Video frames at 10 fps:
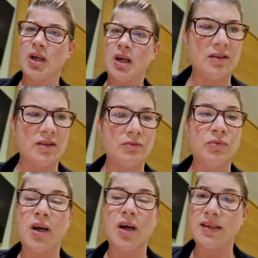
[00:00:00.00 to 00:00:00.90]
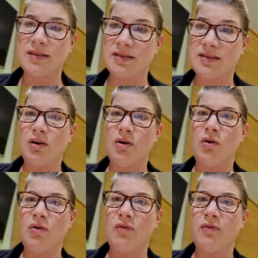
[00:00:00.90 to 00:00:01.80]
the rights
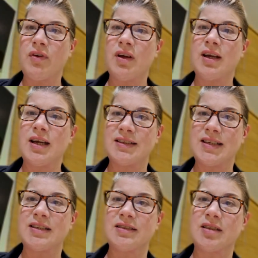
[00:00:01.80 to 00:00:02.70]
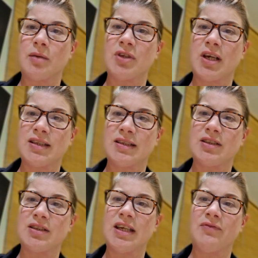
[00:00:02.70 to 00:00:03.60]
of a data subject and to
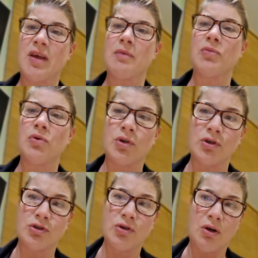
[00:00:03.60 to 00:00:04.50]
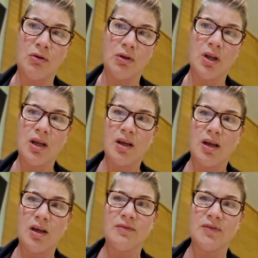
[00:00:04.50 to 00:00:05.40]
give them more control
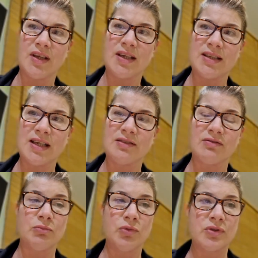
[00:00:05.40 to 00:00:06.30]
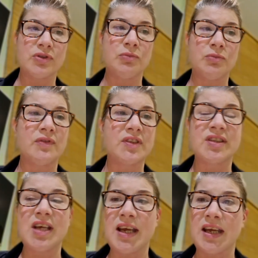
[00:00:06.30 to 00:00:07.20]
over their data and more of a
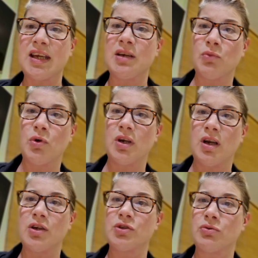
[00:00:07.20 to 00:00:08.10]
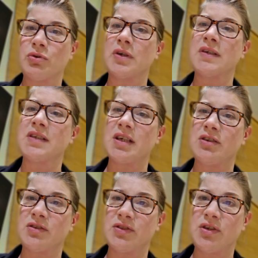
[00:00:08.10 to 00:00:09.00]
say in what large
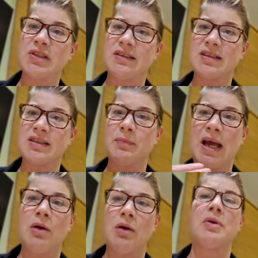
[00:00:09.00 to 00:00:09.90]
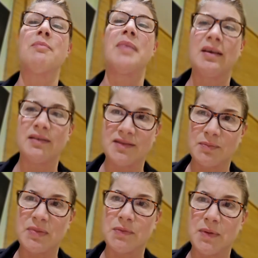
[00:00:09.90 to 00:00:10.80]
organisations do. There's a power imbalance
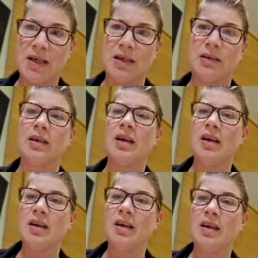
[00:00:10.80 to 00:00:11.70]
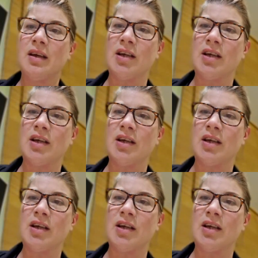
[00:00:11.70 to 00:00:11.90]
between an